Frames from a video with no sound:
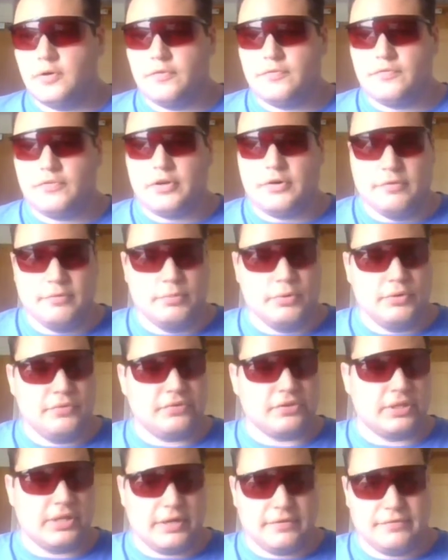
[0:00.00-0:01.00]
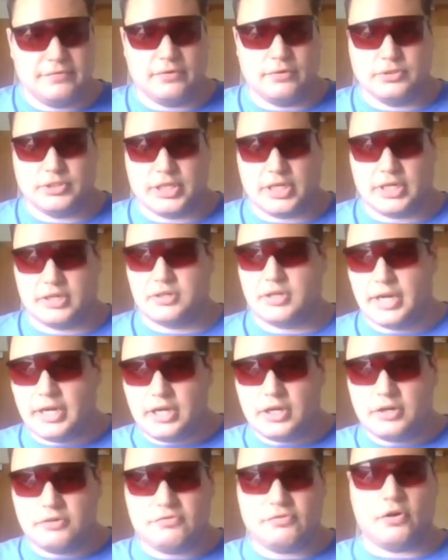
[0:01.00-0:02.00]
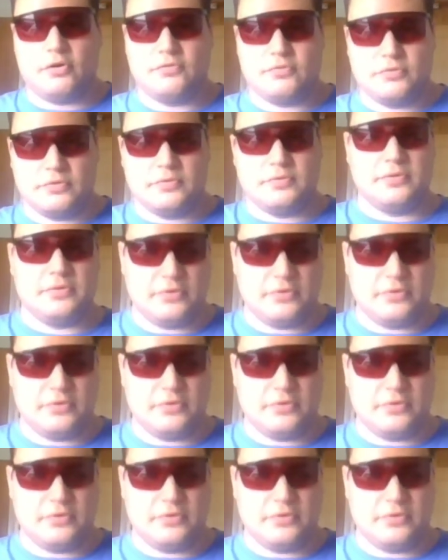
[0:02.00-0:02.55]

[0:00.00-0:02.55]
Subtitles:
if they're removing the headphone jack, I gotta fault them